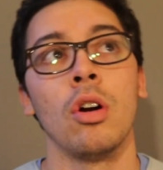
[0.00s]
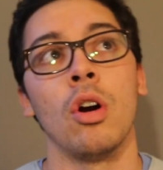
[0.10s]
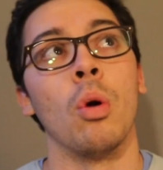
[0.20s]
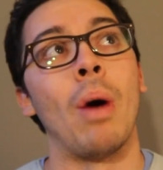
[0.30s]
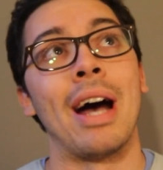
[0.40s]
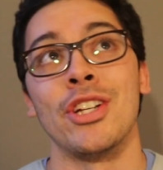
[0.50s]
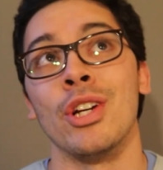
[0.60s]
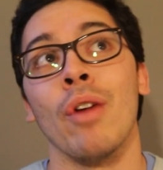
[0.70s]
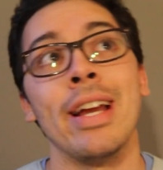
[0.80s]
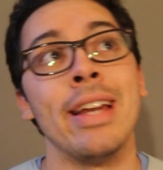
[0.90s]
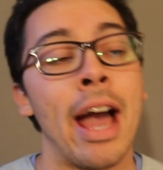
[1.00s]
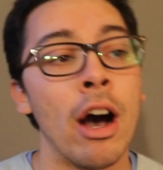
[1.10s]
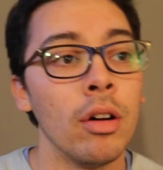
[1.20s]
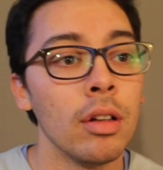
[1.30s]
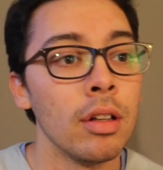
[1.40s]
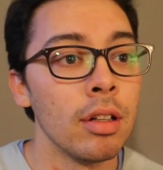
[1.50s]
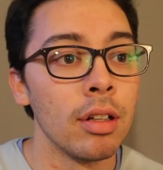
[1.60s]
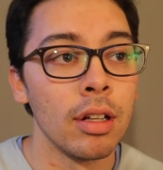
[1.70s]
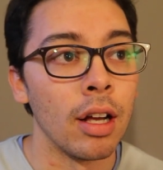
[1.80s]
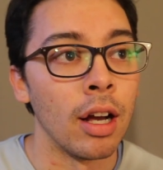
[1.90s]
are watching right now,
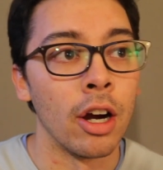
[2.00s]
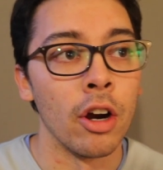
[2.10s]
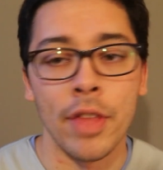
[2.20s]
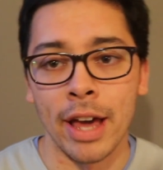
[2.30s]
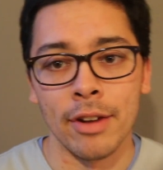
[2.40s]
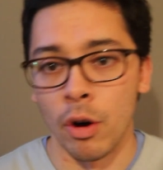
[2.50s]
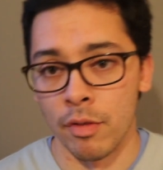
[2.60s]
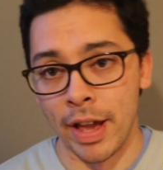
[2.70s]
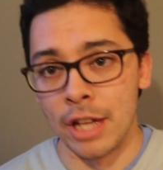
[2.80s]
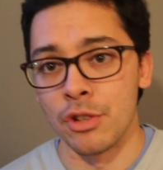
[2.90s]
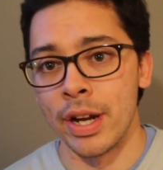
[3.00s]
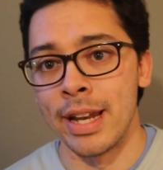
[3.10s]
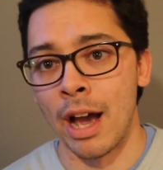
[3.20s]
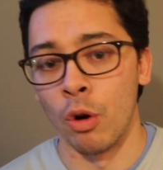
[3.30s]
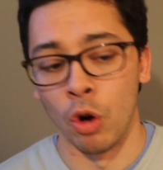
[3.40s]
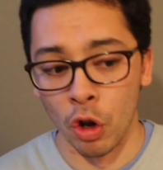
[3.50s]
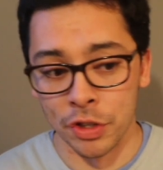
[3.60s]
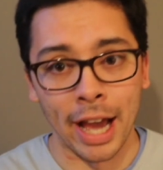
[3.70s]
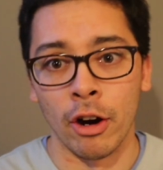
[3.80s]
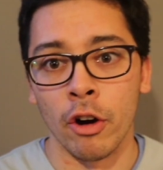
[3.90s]
or that are fans right now, are all
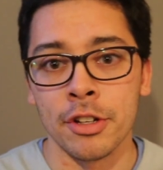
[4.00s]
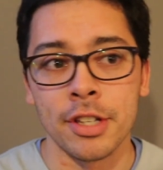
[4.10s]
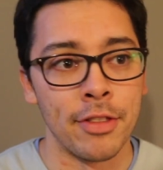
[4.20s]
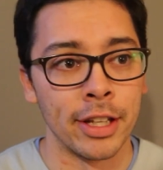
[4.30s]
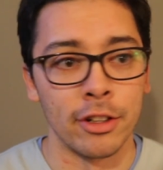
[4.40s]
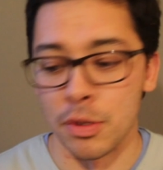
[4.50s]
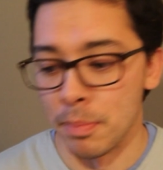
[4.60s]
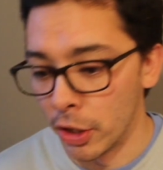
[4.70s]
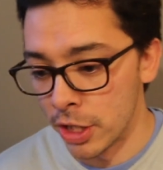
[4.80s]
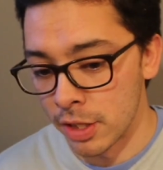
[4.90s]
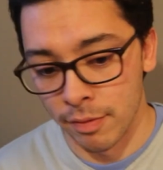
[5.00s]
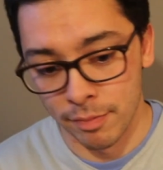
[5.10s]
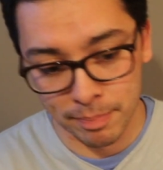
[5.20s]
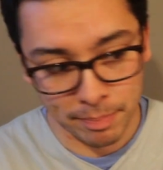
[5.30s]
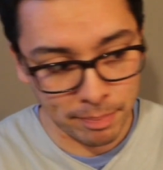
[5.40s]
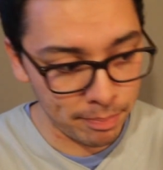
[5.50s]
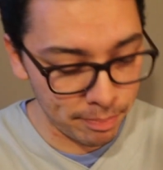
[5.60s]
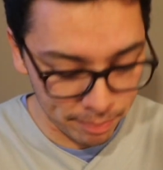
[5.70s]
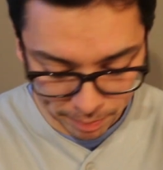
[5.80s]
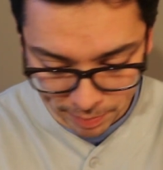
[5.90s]
diehards. I think there's millions of
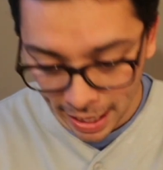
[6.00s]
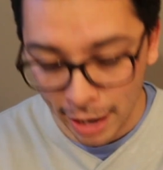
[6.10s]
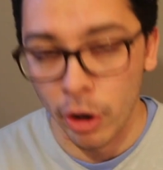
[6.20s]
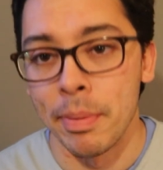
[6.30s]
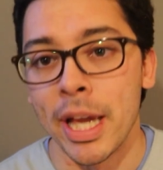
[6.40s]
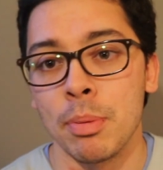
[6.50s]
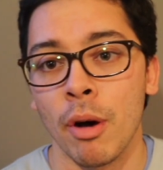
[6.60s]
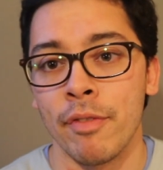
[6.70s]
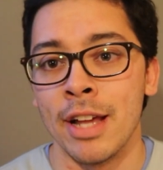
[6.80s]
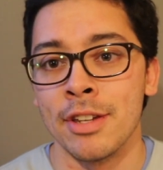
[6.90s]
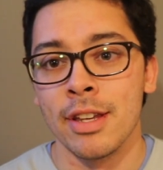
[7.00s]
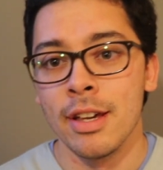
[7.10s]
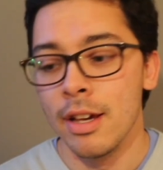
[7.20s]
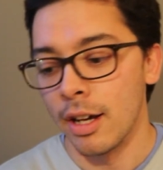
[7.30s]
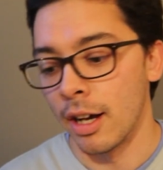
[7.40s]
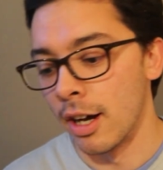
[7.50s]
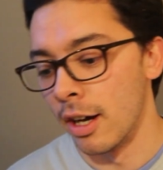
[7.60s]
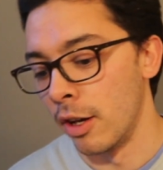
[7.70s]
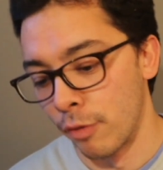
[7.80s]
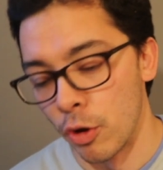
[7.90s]
diehard baseball fans.
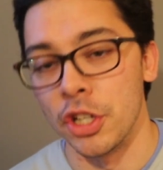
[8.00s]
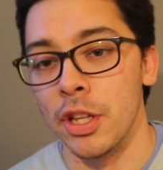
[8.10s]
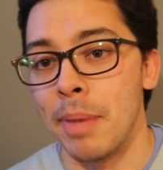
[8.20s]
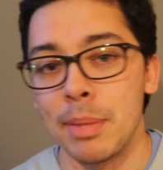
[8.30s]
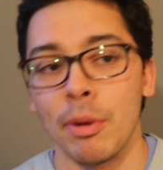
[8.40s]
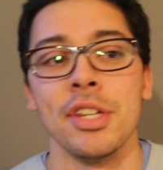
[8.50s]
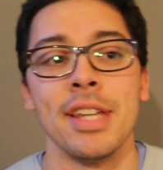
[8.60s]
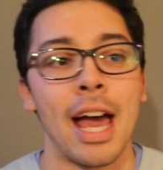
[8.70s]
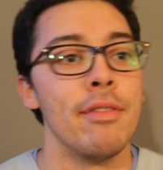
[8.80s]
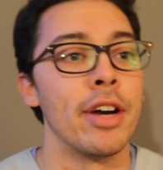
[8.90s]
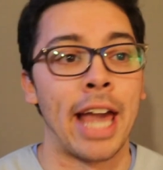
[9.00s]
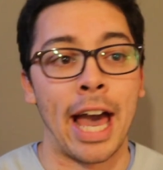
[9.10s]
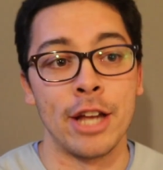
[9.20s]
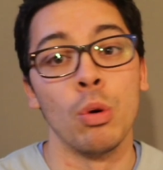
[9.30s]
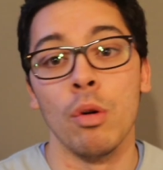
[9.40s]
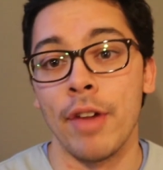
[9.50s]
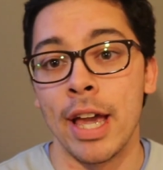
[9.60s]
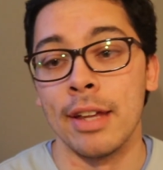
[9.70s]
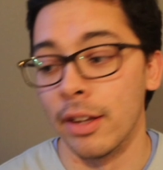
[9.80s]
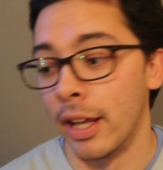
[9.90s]
Unfortunately, baseball doesn't have a casual
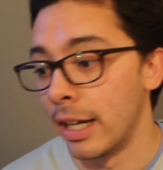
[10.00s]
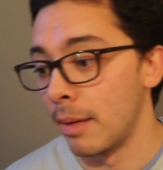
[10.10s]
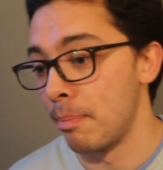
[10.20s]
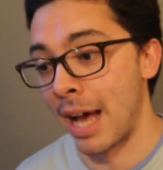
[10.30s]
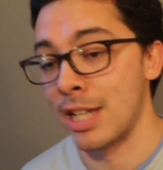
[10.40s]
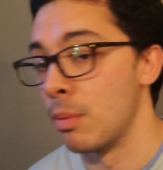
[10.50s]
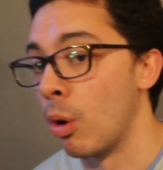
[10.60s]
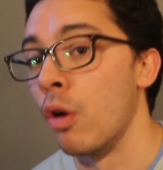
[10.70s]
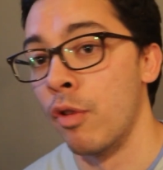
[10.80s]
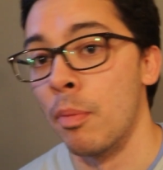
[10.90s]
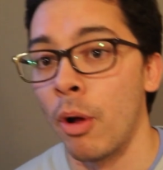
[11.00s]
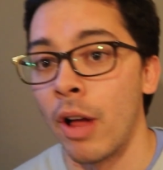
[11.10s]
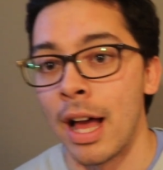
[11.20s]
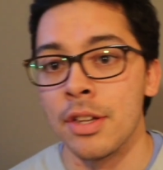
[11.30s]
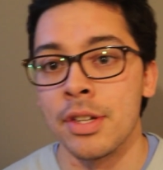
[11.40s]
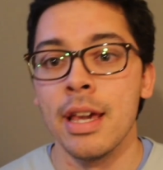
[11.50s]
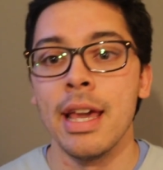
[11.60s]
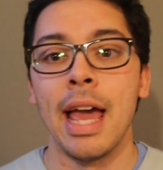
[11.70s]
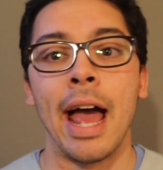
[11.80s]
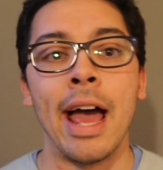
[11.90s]
fan like basketball or football has.
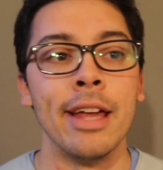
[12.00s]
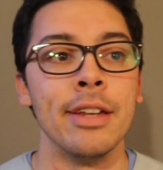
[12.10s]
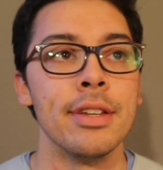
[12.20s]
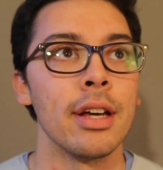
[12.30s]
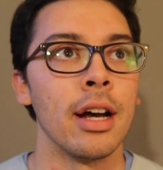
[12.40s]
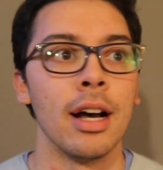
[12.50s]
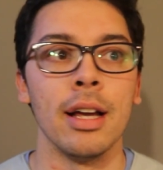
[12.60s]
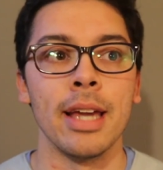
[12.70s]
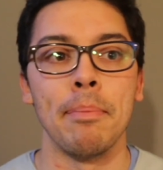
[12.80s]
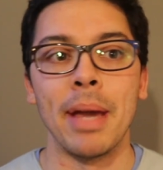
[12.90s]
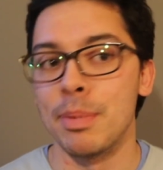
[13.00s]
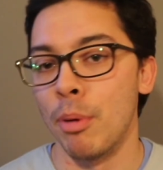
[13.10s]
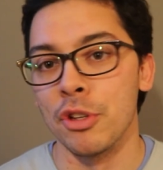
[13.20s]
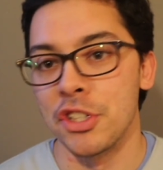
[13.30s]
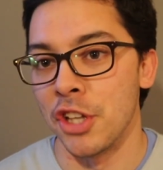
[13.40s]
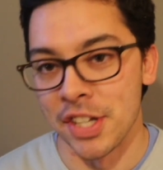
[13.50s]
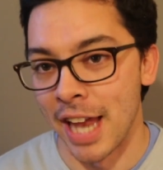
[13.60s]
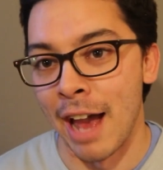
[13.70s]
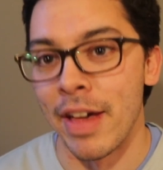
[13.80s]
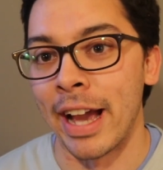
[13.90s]
And, baseball just doesn't
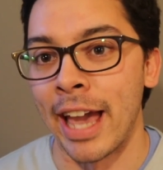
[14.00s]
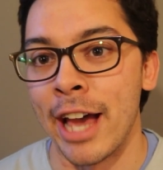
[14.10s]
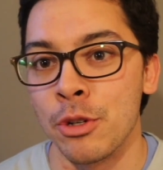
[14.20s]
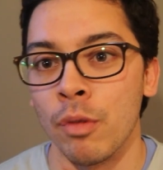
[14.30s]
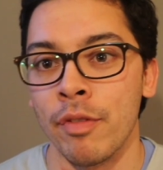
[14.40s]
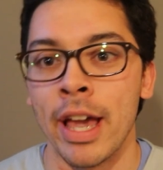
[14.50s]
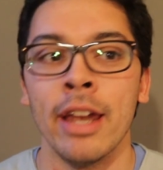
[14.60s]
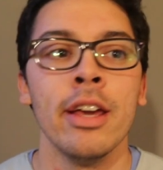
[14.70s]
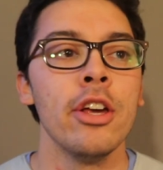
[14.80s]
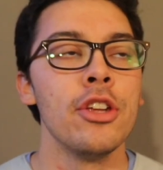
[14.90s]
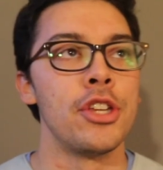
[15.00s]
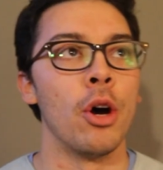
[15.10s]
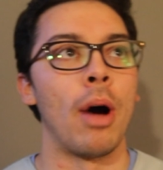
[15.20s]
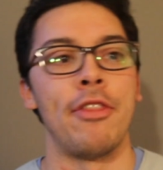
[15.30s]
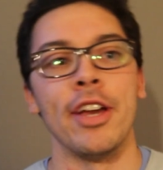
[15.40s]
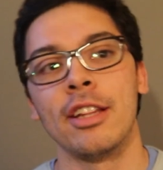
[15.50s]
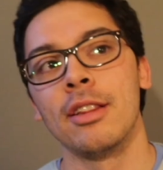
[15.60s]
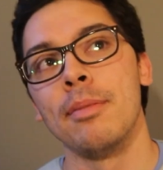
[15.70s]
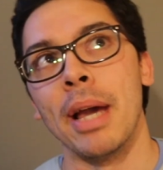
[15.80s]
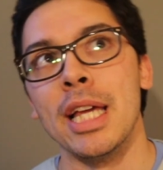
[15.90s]
have that casual fan. So I think
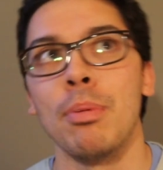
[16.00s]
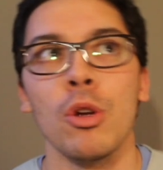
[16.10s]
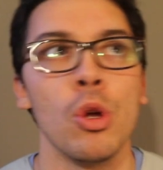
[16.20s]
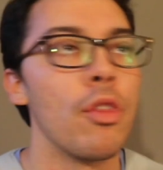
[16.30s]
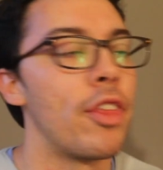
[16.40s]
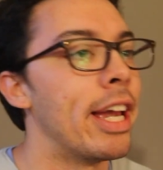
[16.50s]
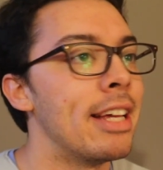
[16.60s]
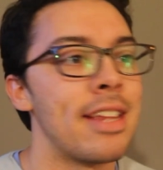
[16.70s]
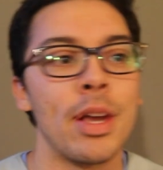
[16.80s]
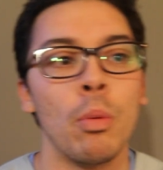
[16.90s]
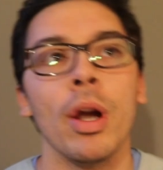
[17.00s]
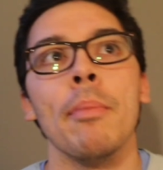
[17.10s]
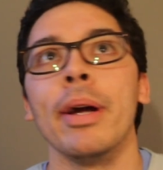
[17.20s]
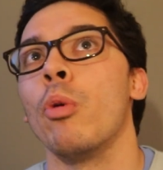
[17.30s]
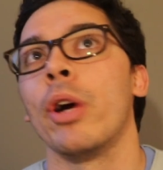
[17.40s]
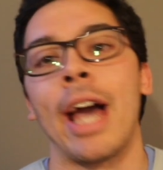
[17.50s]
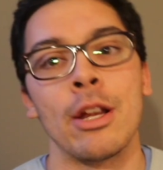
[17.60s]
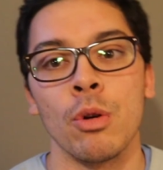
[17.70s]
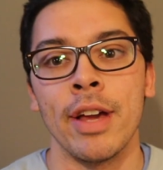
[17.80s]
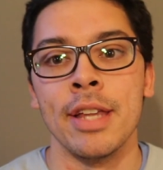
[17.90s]
baseball's whole thing is that they want to bring more
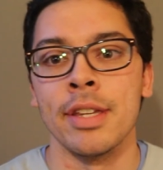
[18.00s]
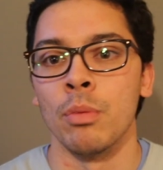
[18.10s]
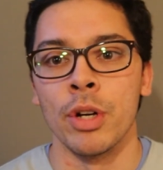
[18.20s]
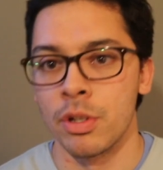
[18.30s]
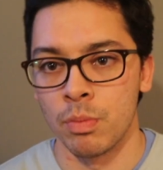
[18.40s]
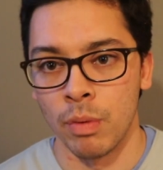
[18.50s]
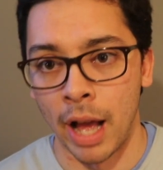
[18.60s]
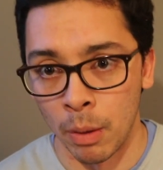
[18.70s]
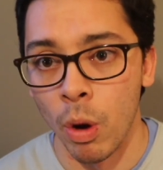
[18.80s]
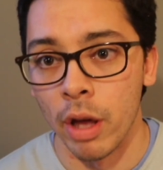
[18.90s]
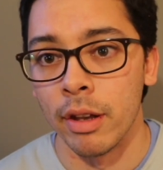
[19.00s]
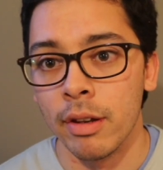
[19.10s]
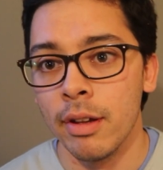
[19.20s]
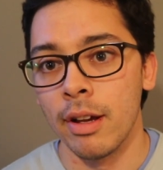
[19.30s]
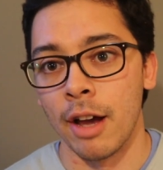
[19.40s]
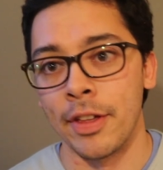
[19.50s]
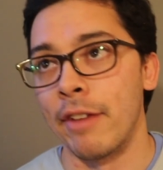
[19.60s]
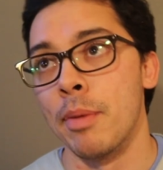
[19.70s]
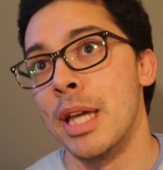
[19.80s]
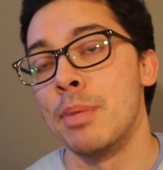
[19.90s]
casual fans in, which I want. I think
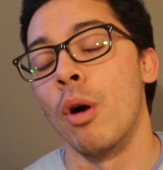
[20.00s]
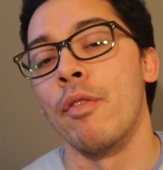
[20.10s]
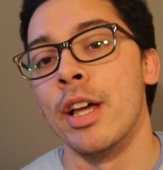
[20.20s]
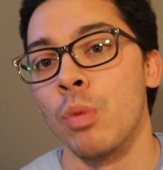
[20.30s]
every baseball fan